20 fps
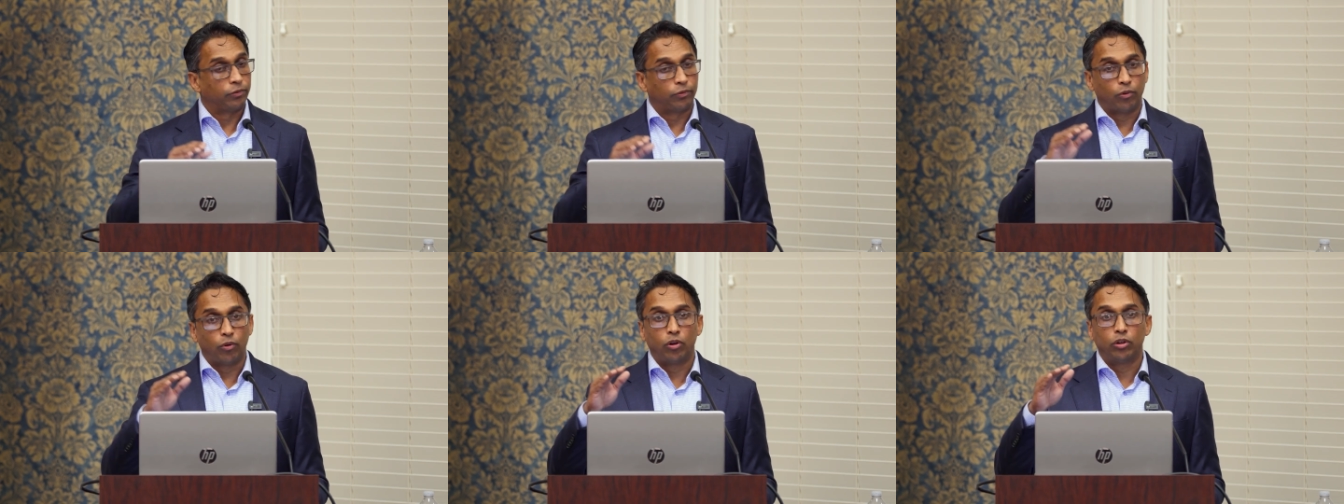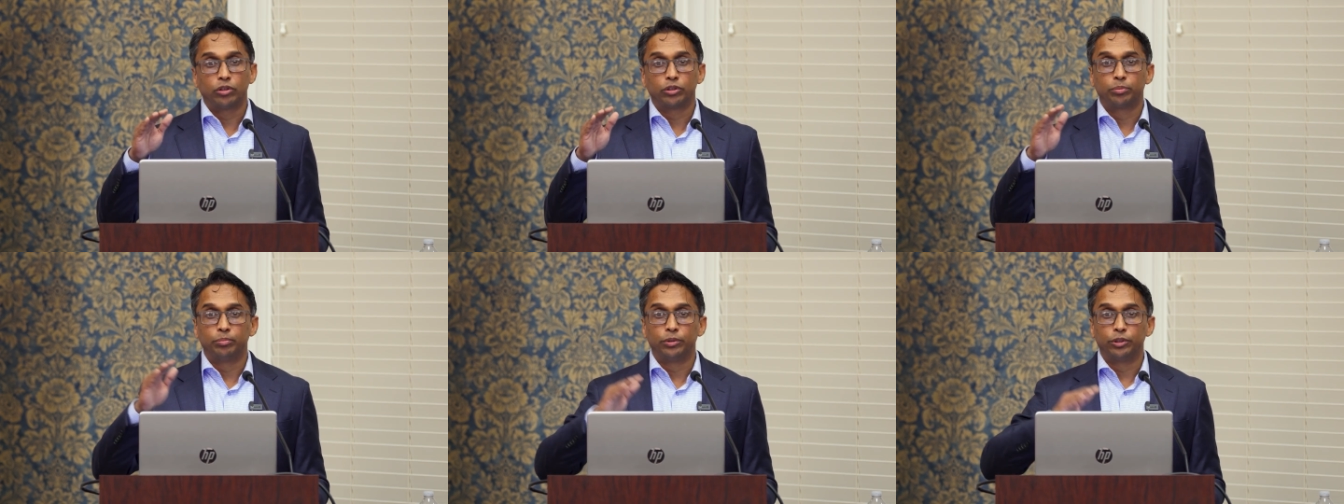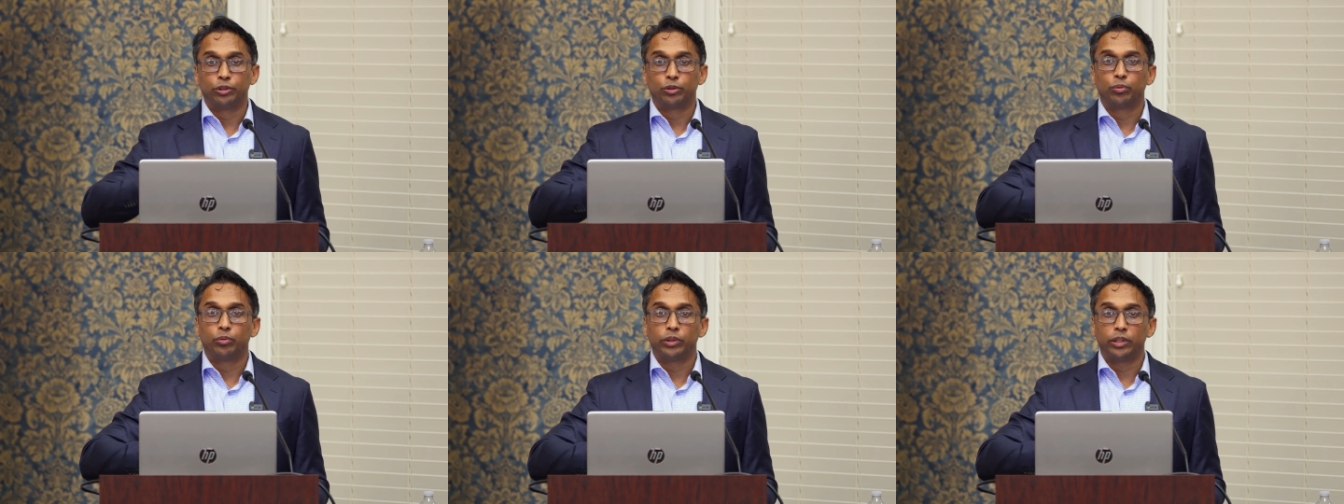falls
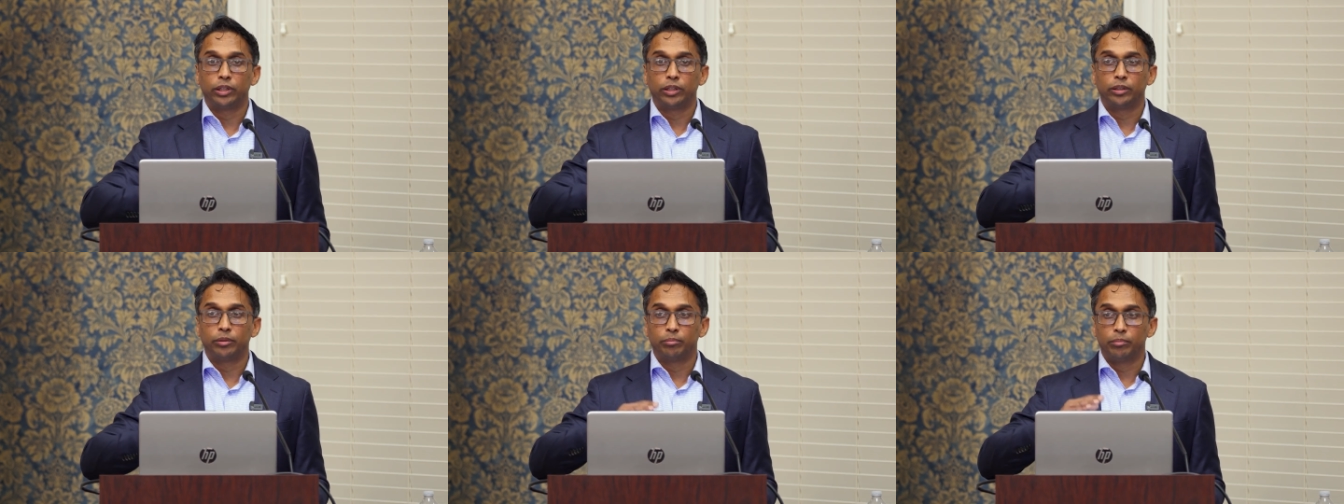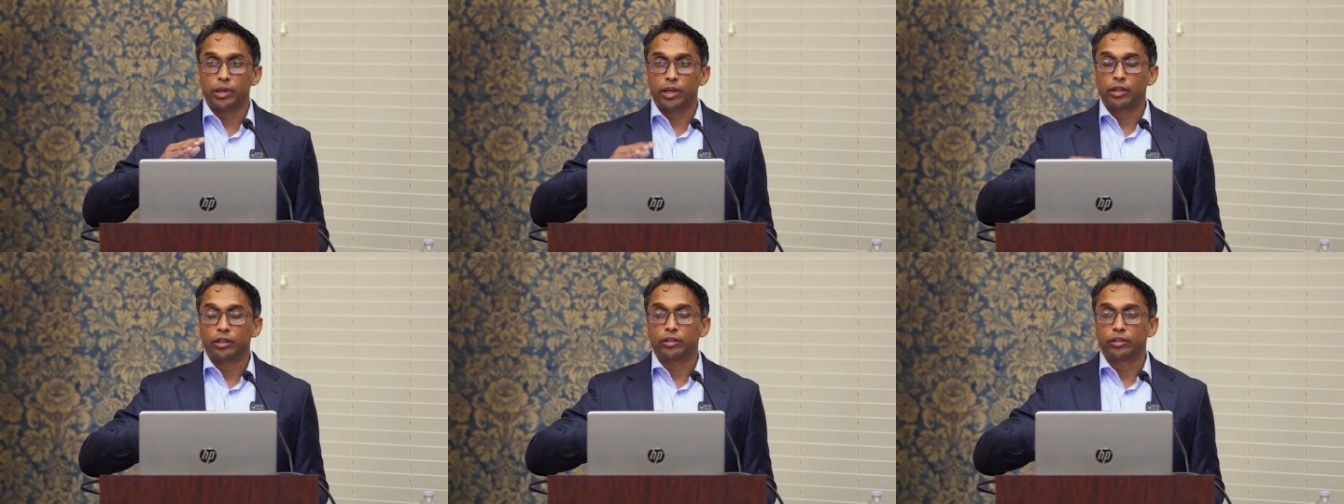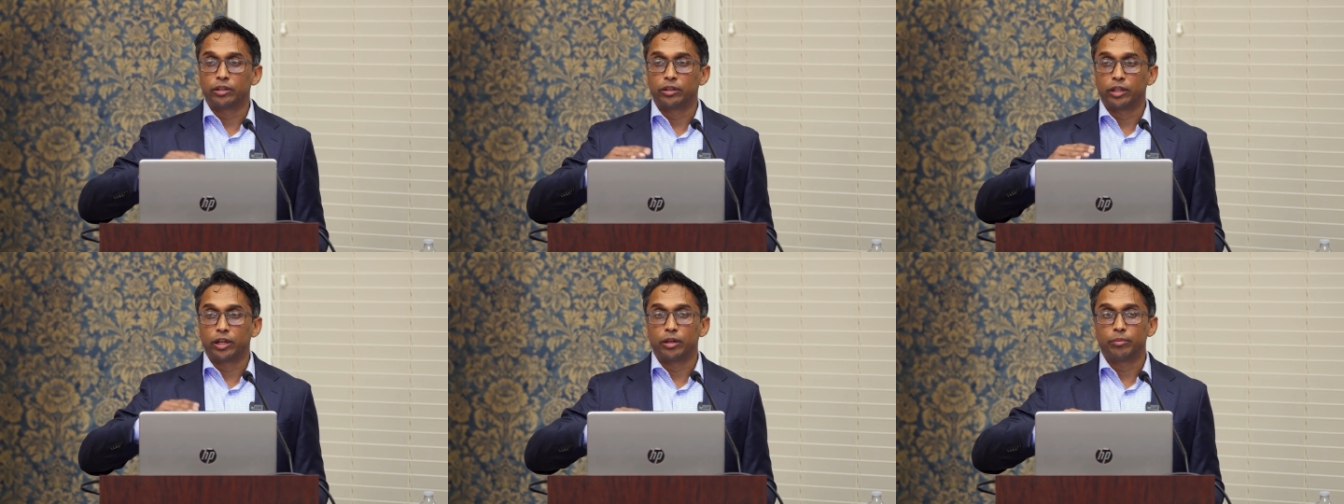between
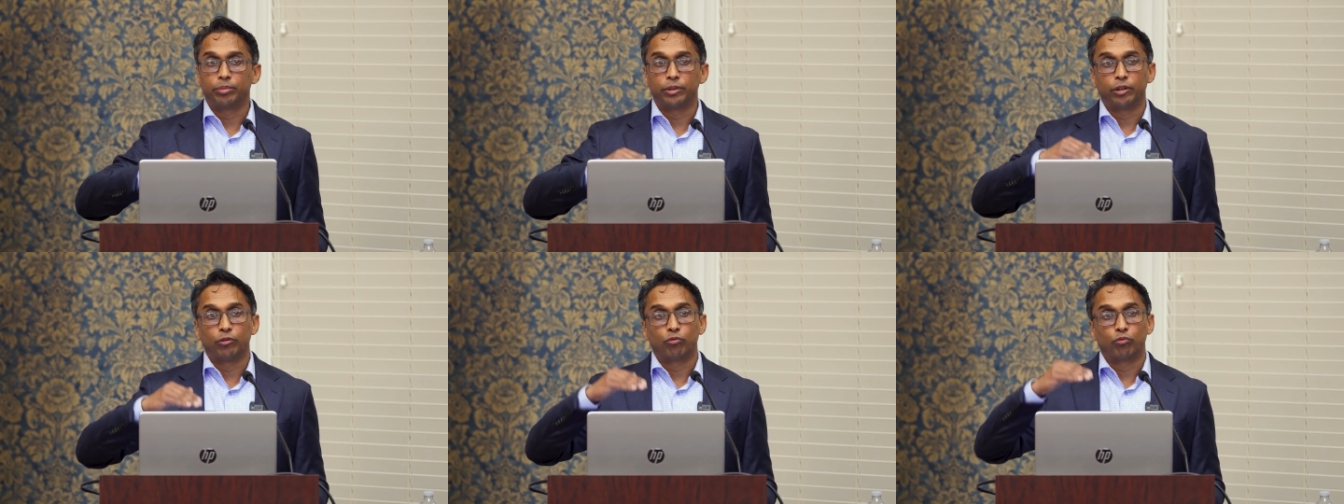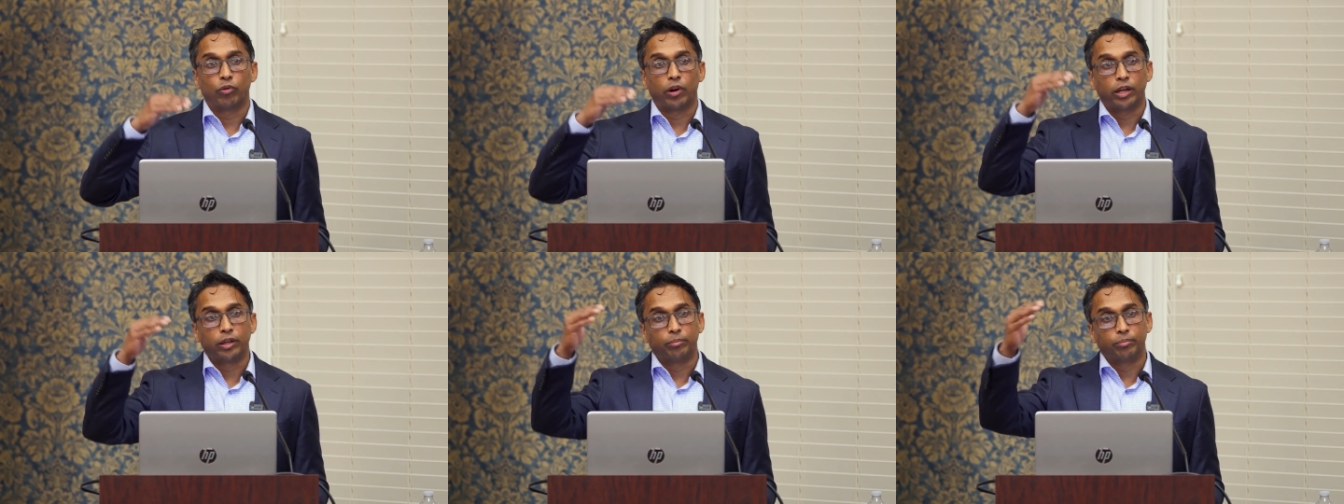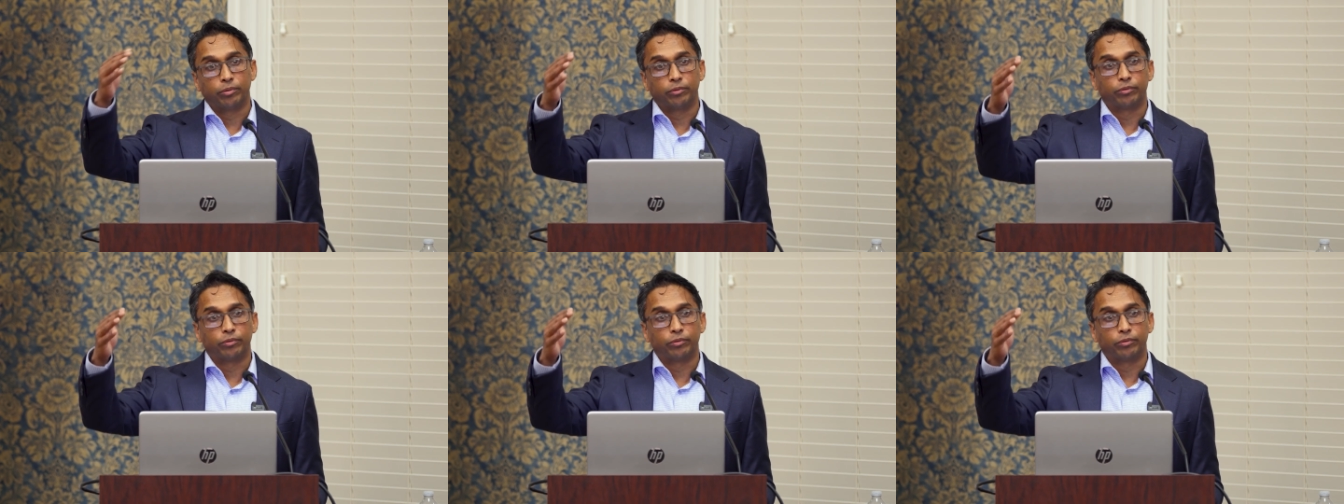medical therapy and right